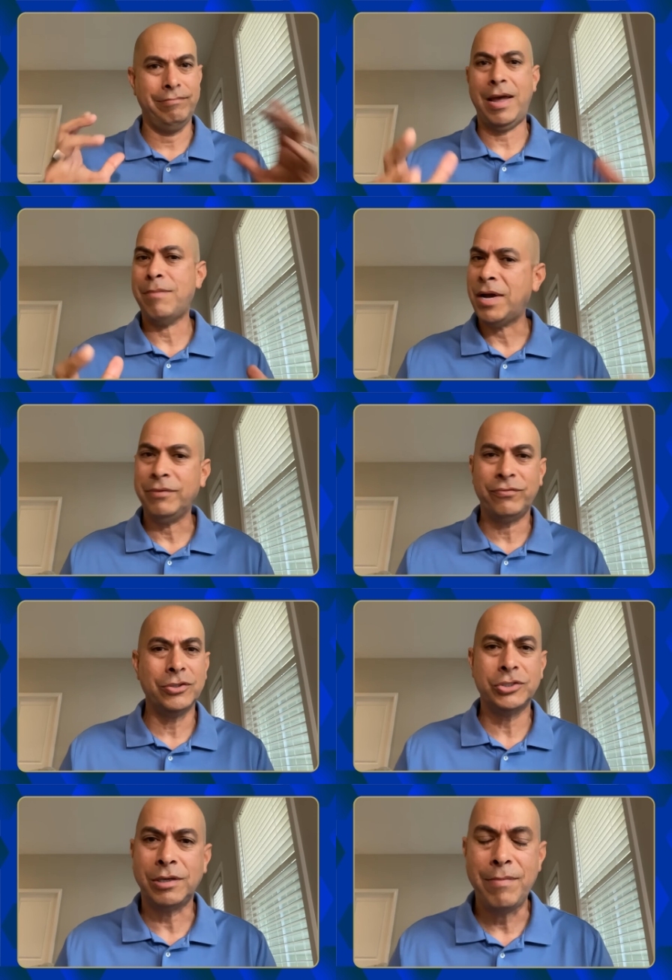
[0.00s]
at my
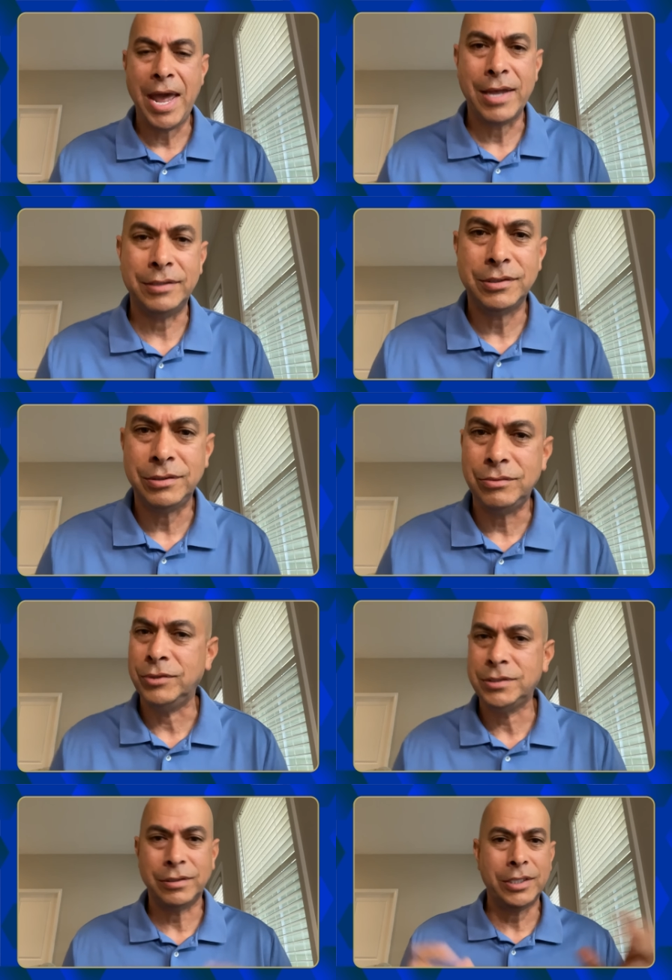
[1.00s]
first command. So you
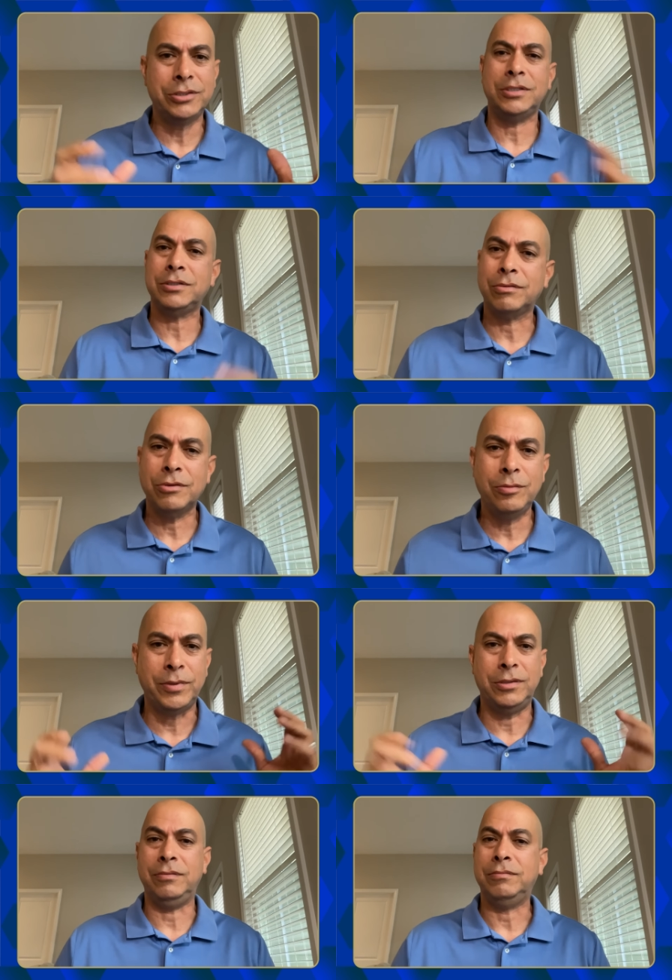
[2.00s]
went to lunch as a group,
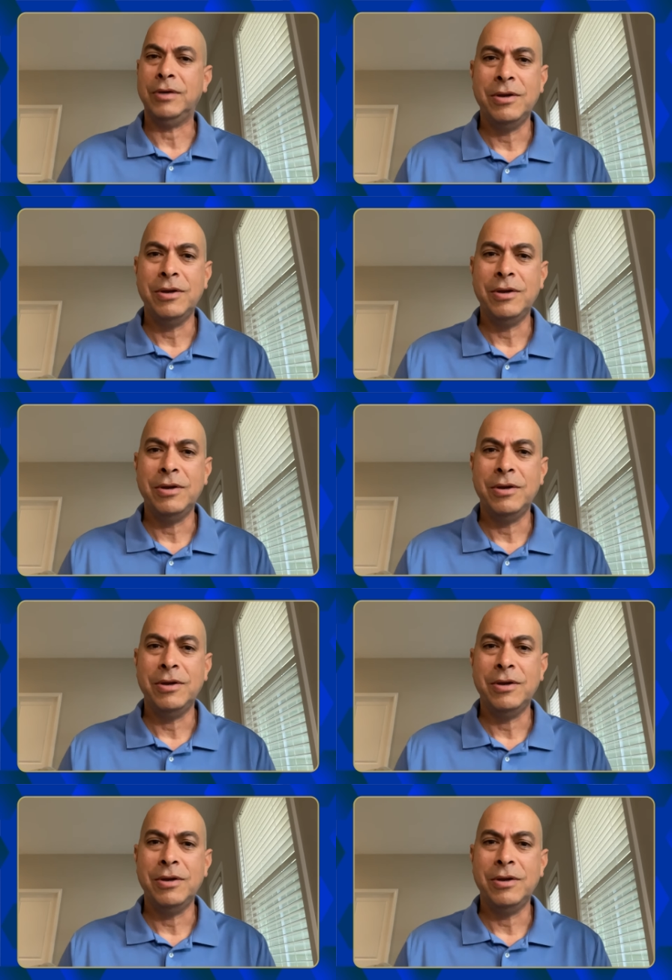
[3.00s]
and you